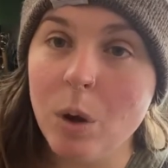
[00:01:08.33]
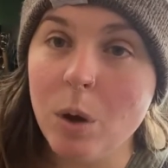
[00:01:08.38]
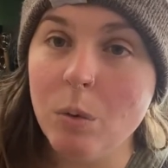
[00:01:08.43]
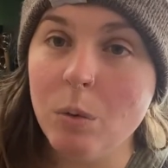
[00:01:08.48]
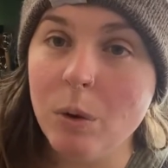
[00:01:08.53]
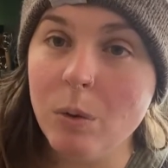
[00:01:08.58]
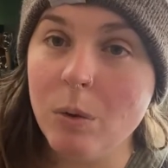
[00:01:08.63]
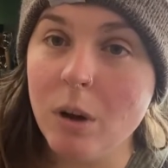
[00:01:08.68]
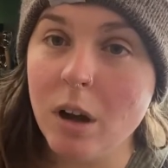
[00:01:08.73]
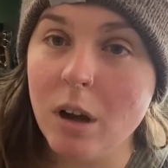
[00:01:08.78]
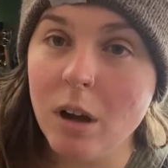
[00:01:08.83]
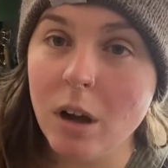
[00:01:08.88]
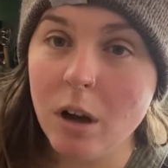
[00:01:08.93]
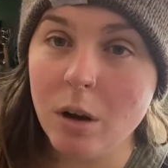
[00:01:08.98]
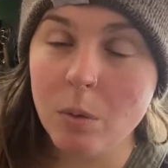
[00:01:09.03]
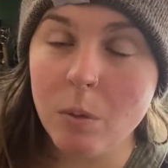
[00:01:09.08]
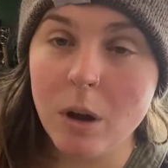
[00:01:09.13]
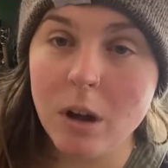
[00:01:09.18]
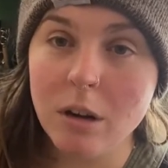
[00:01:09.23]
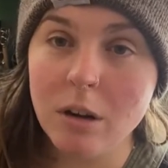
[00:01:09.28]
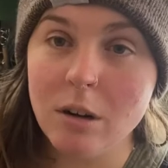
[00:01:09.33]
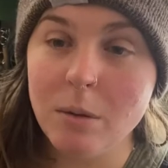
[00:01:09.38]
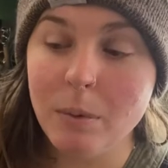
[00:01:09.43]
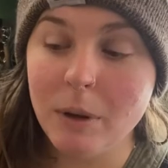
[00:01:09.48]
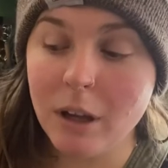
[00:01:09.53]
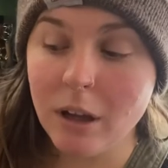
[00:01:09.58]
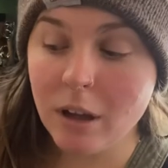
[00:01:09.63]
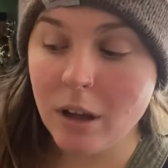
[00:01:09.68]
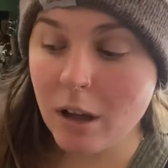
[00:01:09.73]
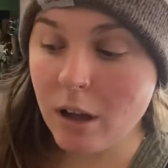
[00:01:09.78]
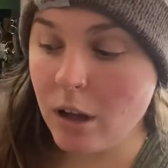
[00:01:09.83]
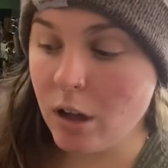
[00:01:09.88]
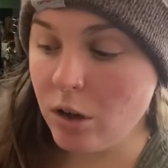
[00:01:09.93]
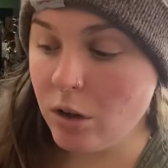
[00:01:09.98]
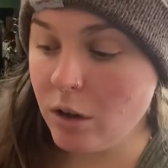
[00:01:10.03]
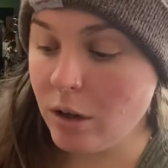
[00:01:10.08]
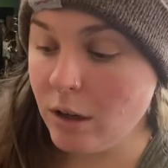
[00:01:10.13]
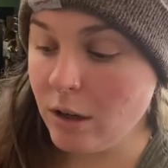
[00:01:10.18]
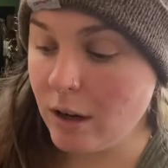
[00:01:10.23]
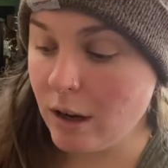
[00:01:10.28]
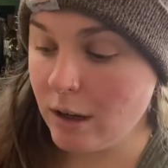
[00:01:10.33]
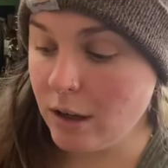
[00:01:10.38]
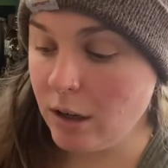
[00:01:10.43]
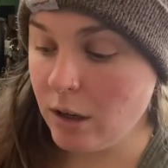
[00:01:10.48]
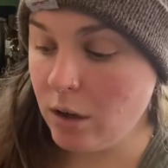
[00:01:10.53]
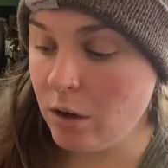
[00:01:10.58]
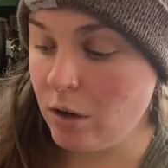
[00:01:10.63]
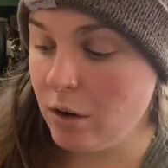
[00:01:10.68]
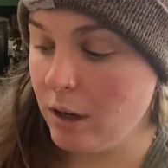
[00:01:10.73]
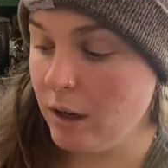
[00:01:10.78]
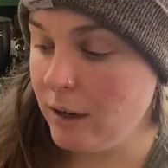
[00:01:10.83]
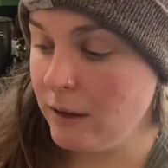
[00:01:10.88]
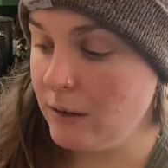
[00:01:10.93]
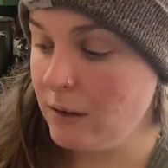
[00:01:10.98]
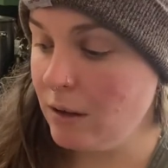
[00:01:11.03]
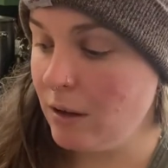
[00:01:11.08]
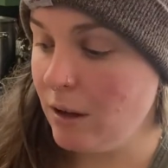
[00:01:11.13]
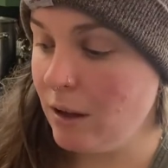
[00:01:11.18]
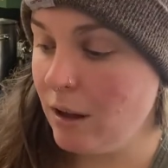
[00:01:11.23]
We want our water to be 190 degrees